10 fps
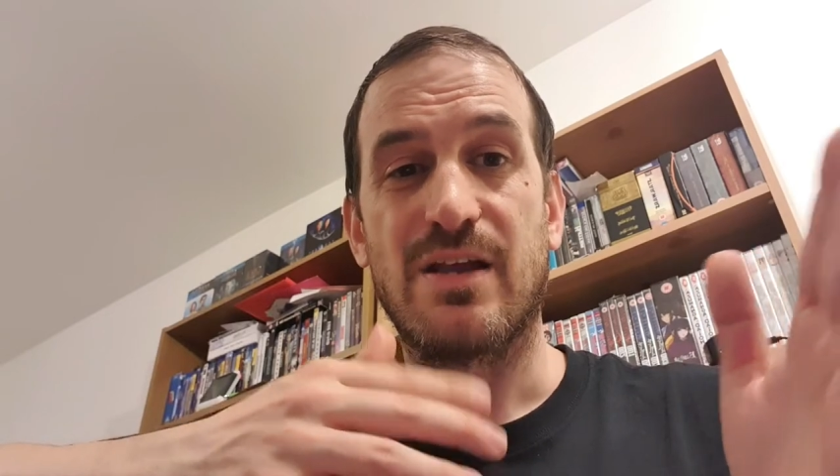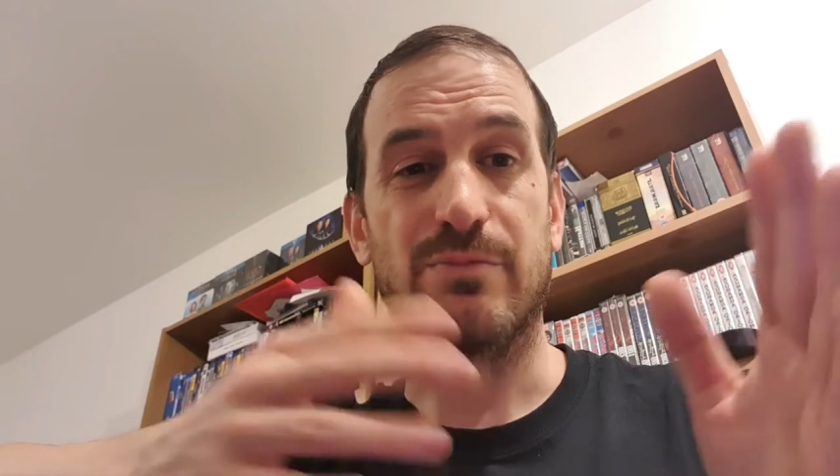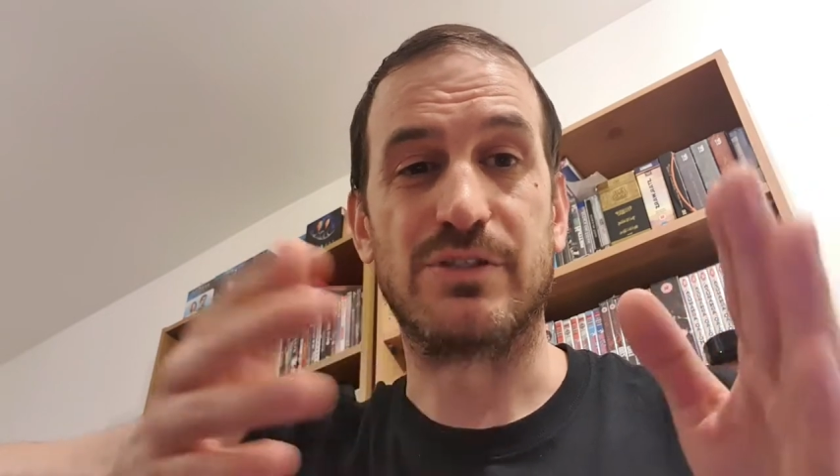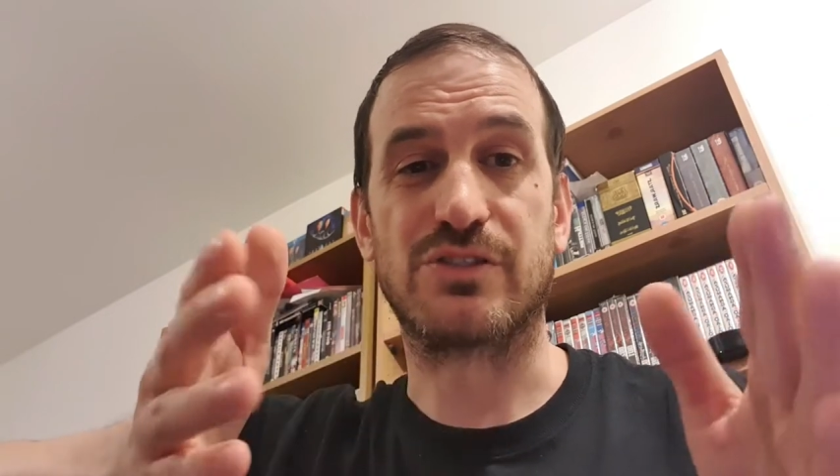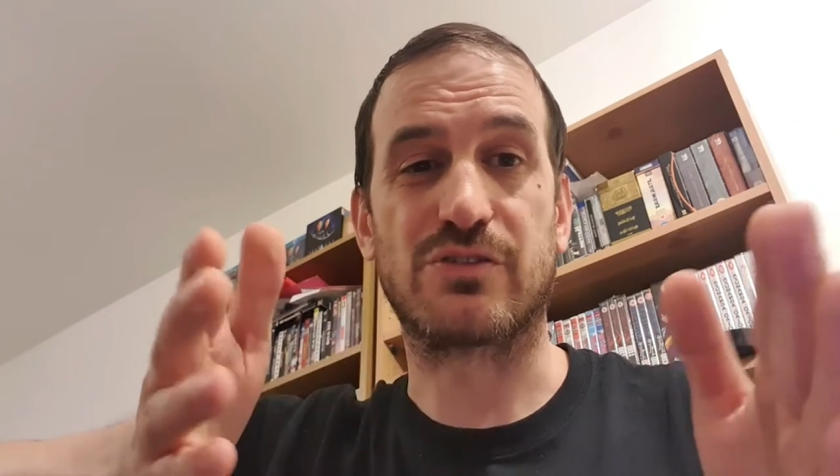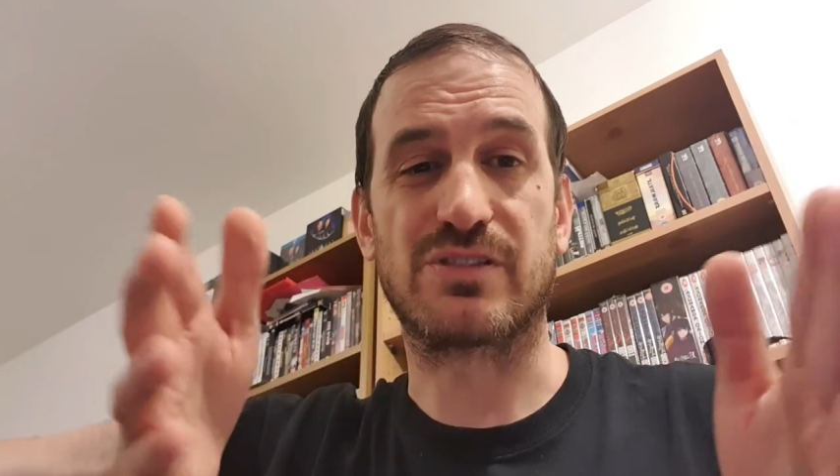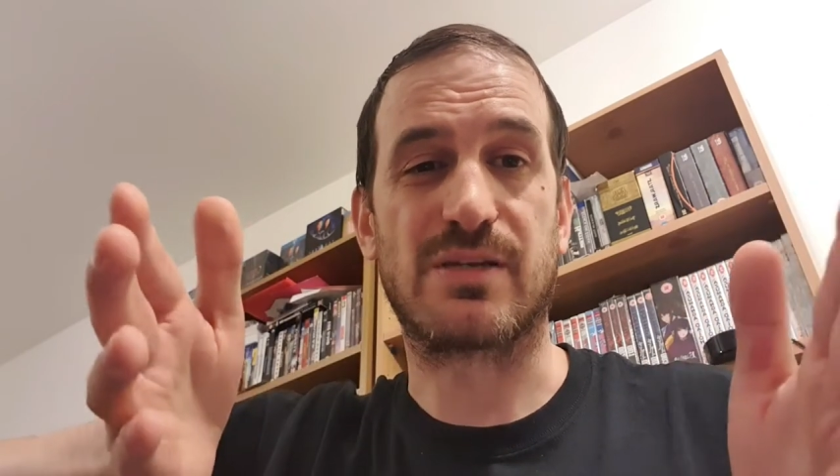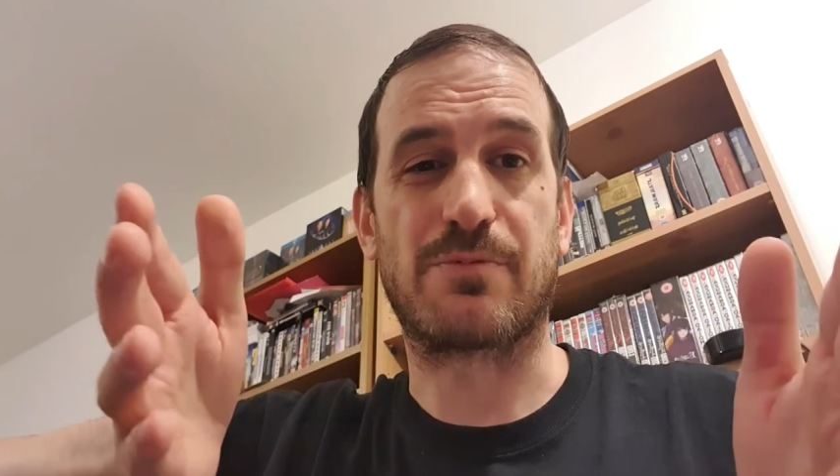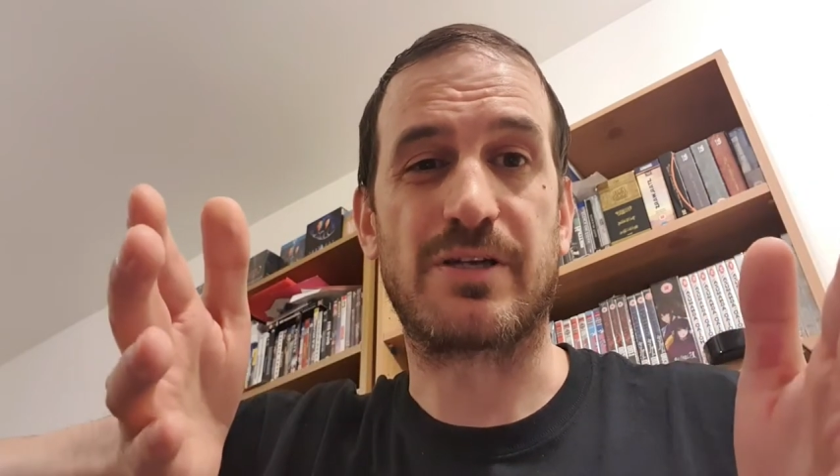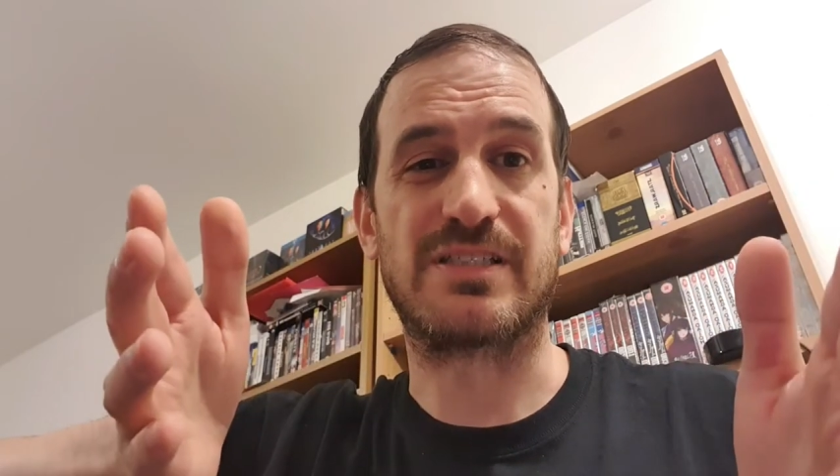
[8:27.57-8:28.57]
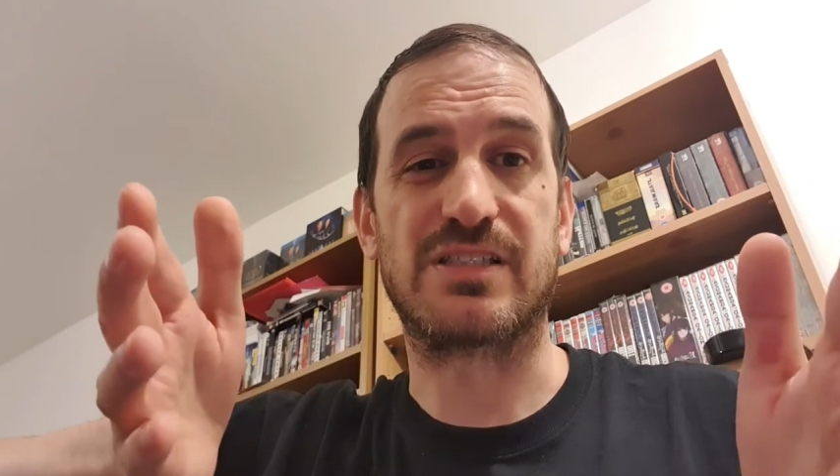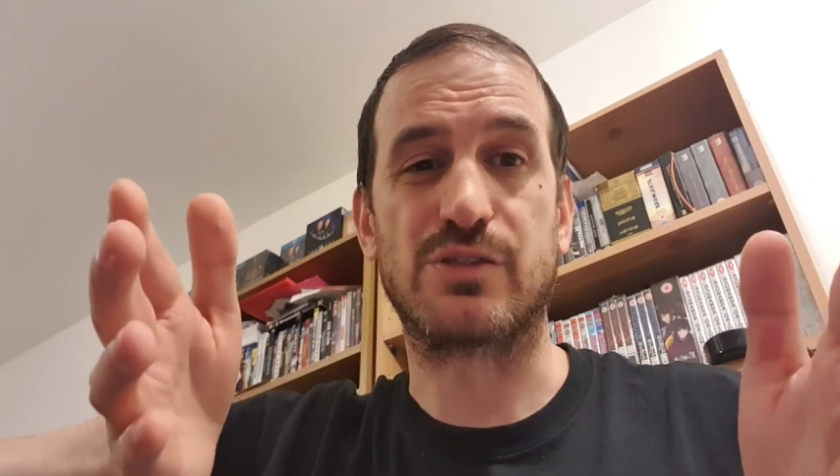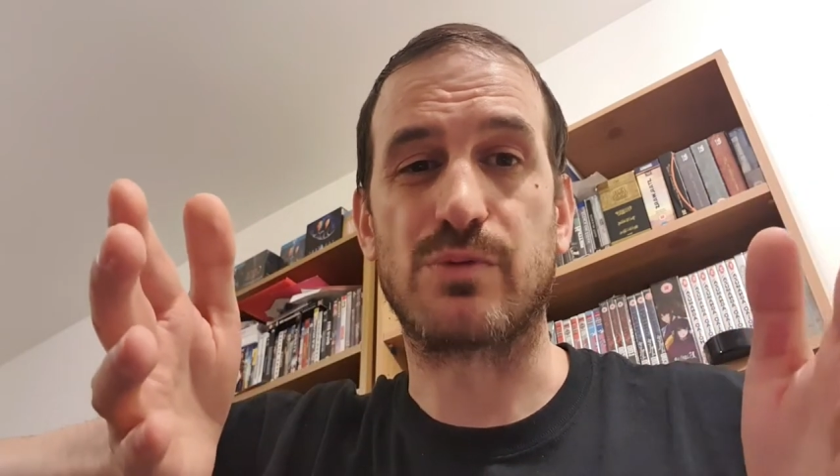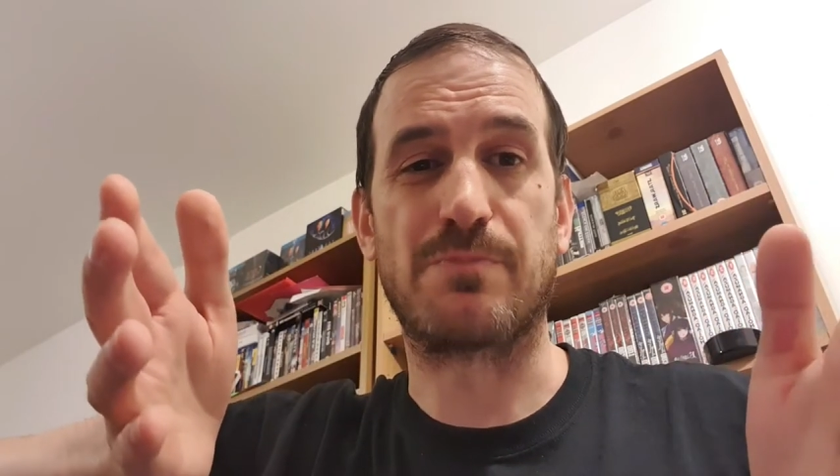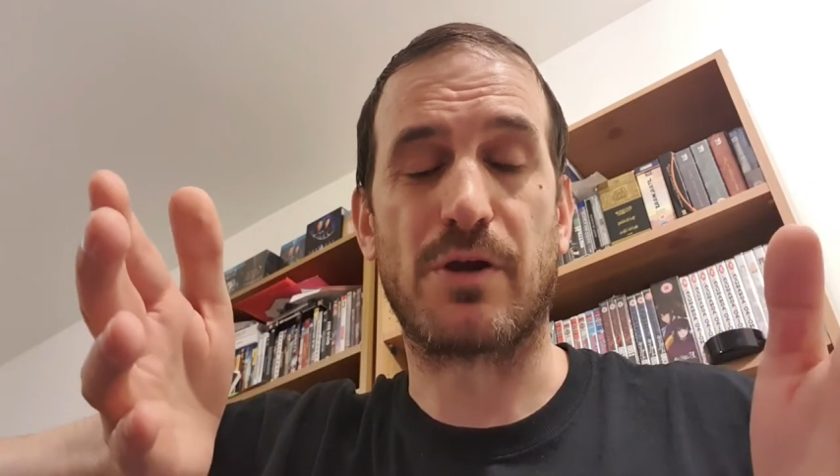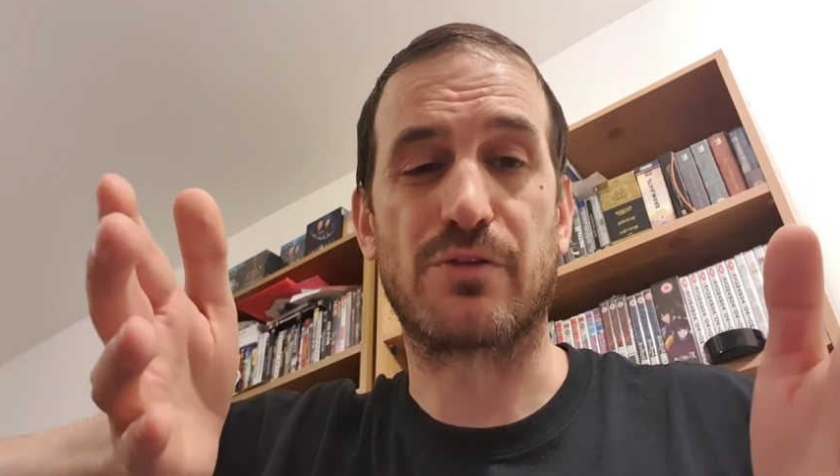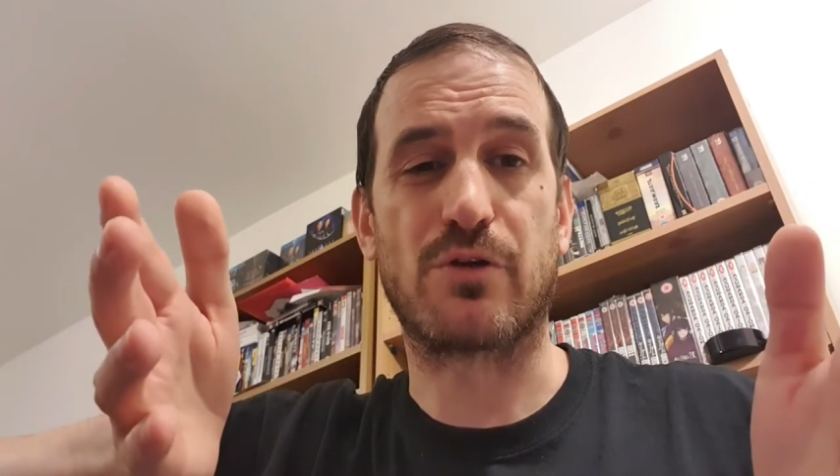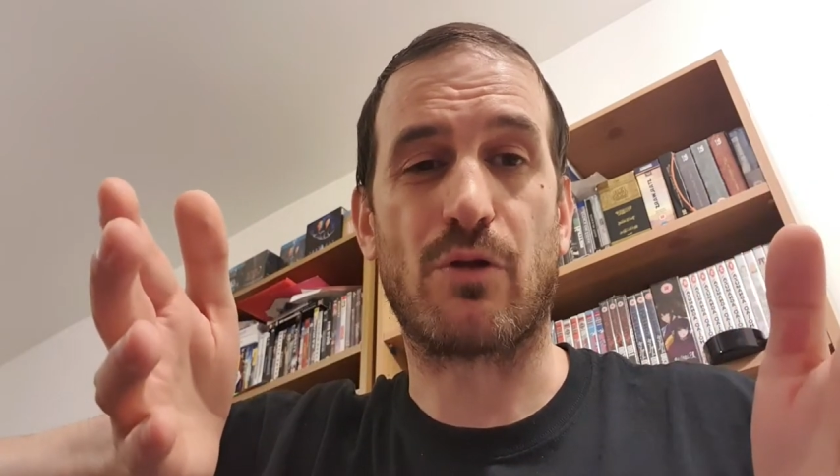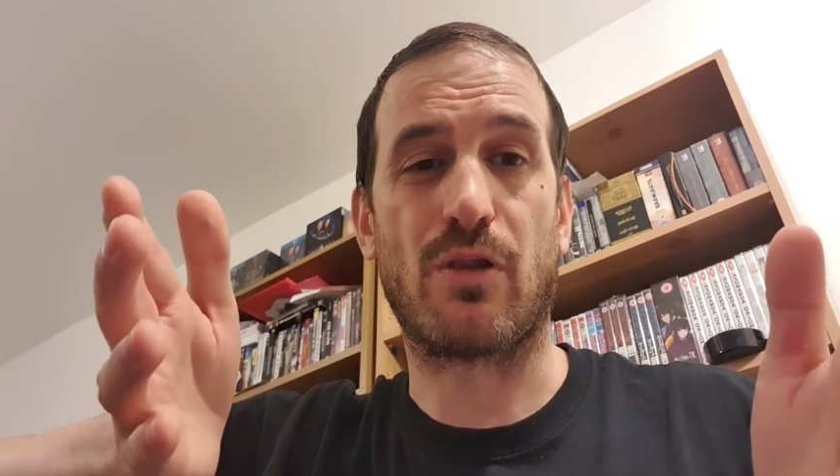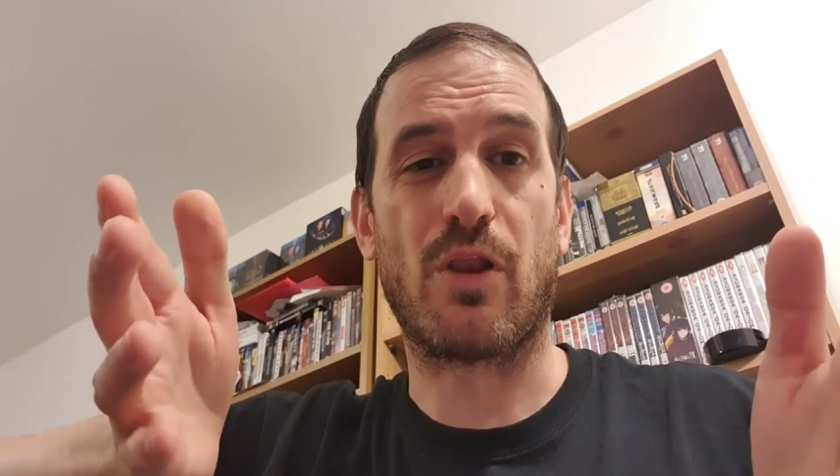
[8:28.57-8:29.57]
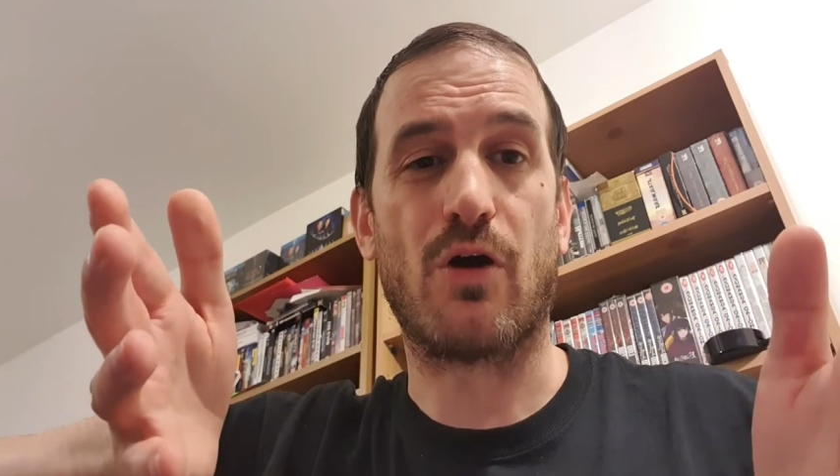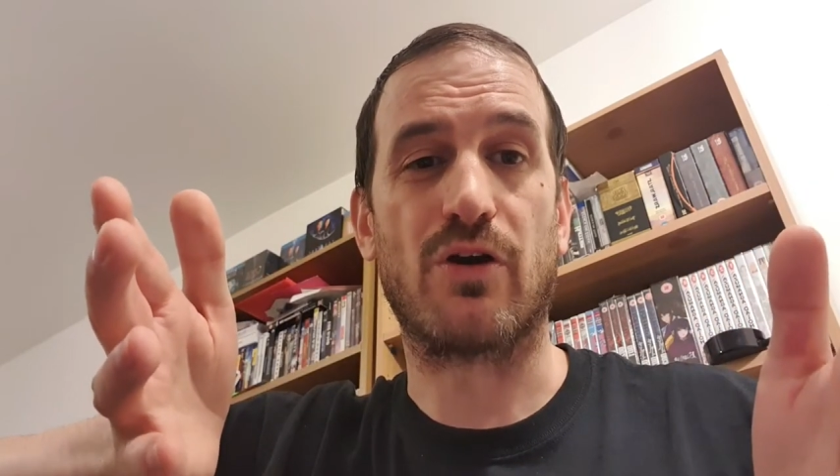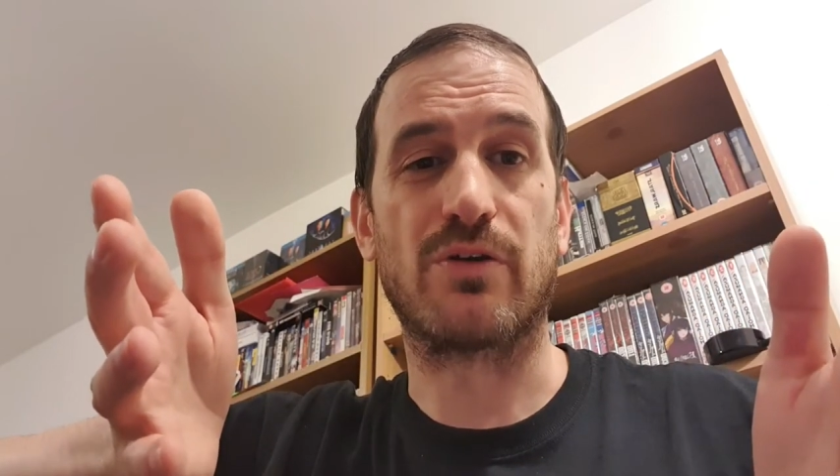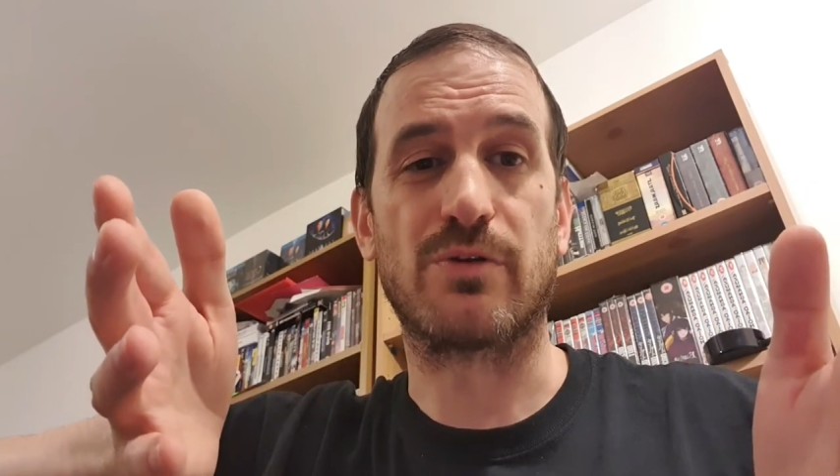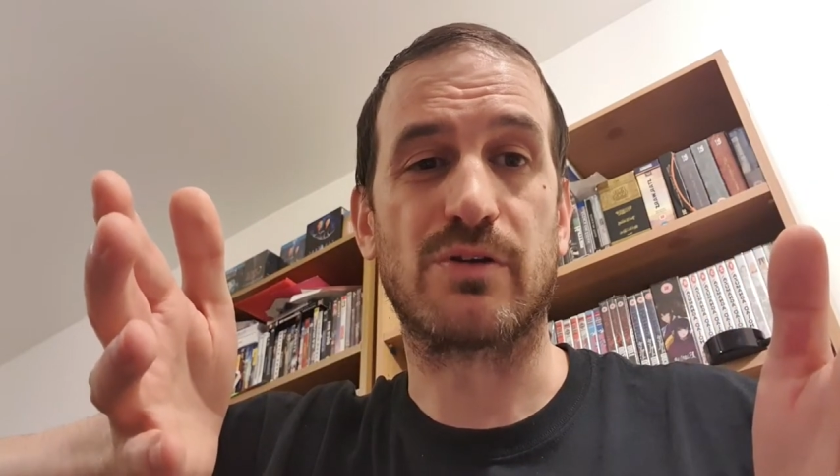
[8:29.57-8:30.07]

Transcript: We just got separated because we both got lost.